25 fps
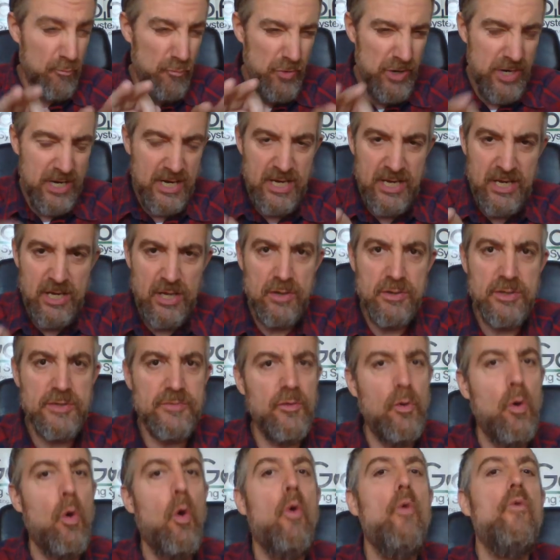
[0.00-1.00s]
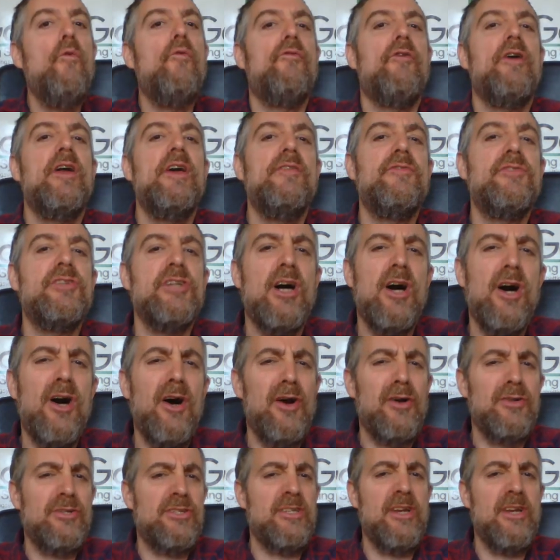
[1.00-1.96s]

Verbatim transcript: Really useful, all free of charge.